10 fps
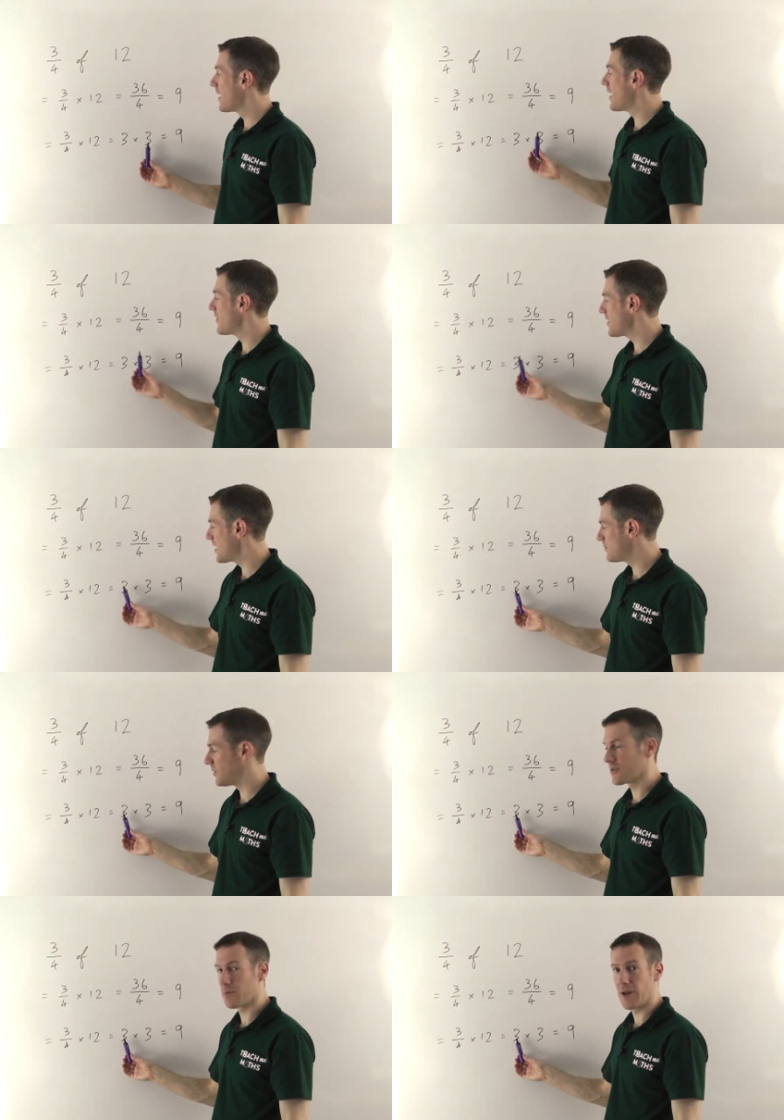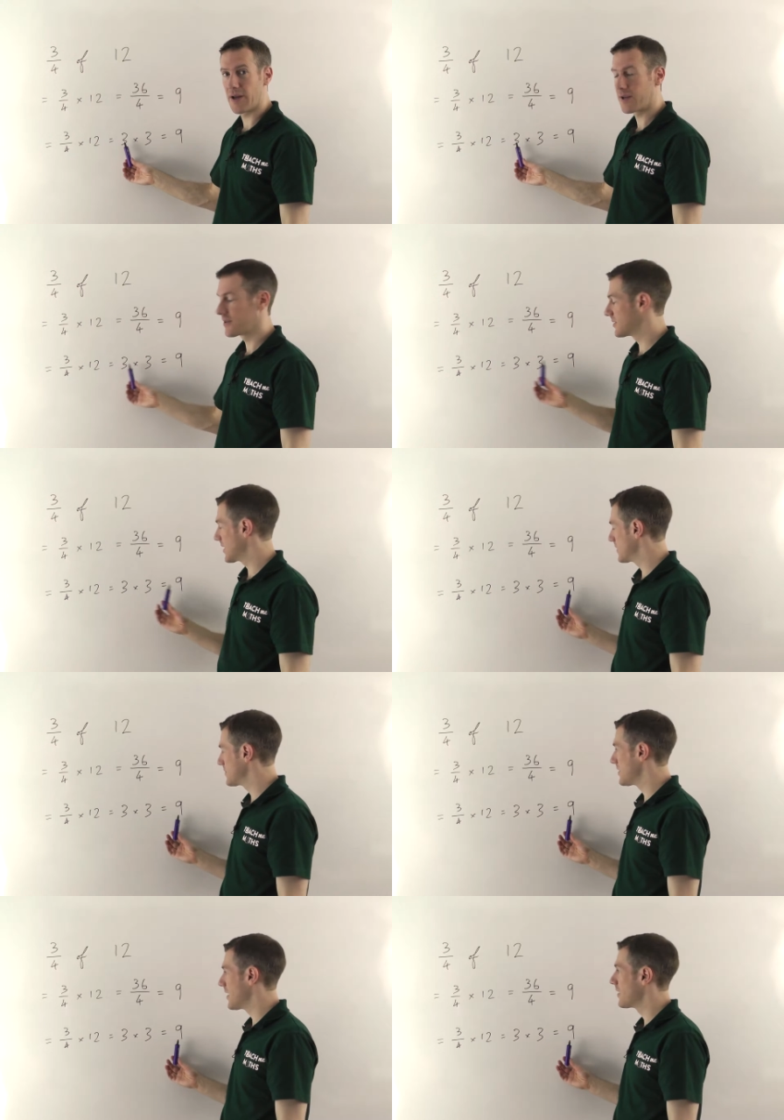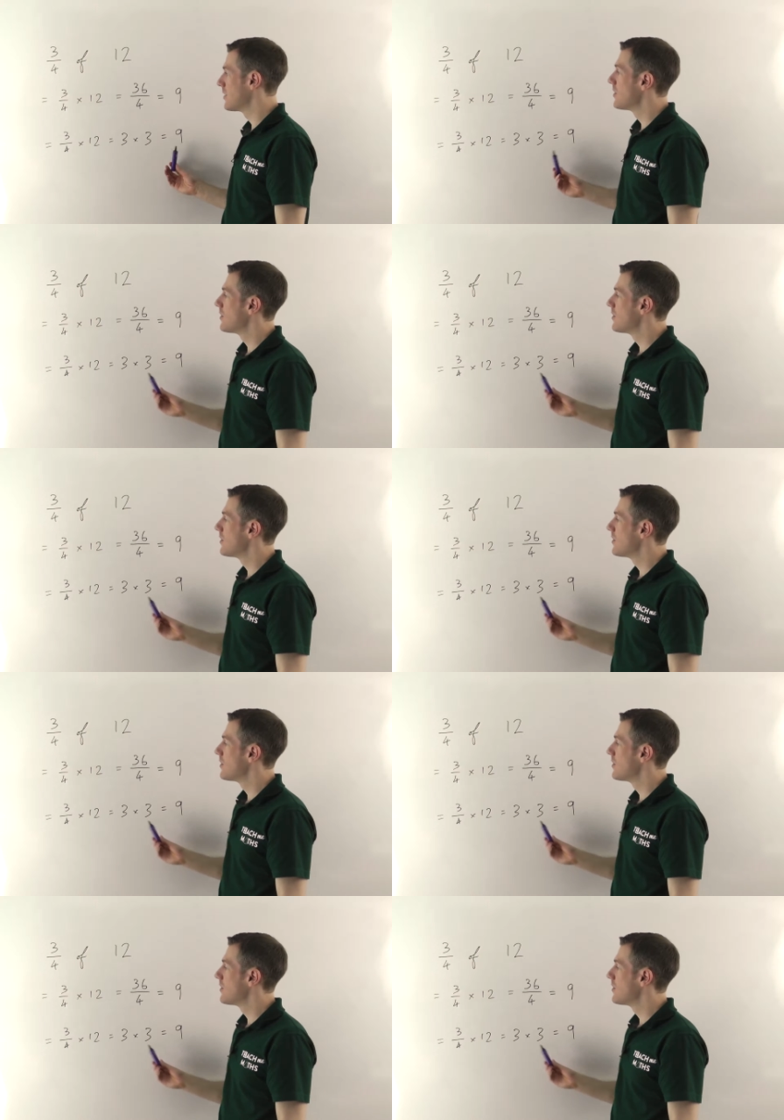and then multiplying to get up to the 9